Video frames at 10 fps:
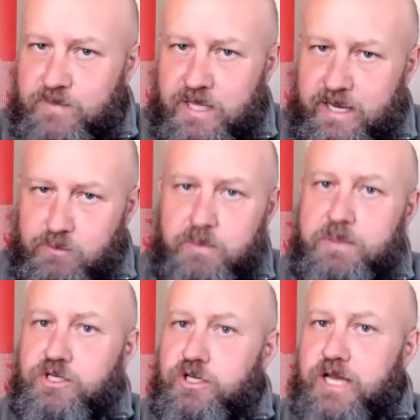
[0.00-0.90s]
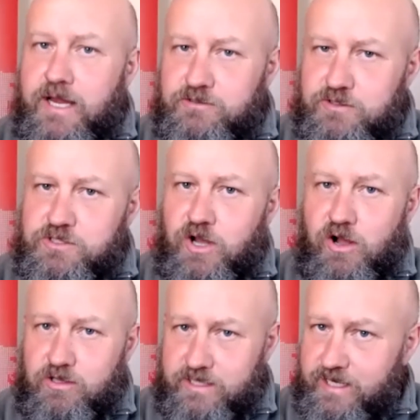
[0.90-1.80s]
it would be too dangerous to
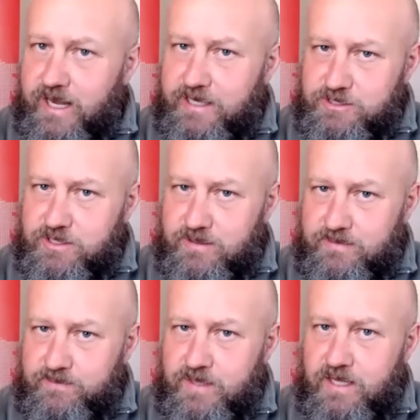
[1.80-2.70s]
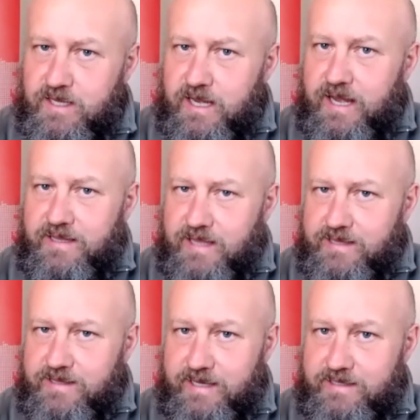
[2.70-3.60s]
hold an election.
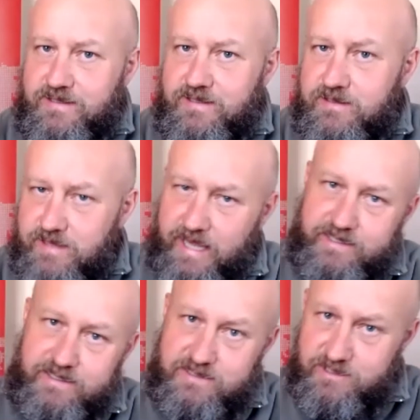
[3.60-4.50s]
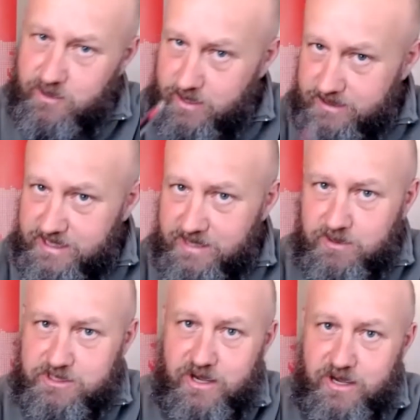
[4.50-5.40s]
That's, you can see
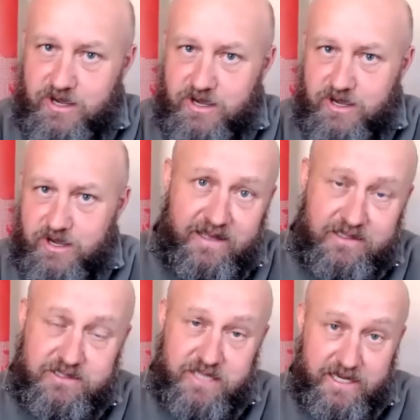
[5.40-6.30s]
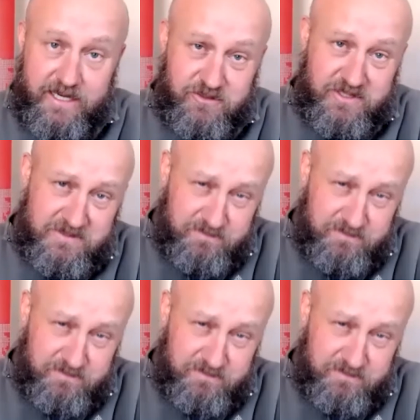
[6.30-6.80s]
what's going on here. It's dangerous.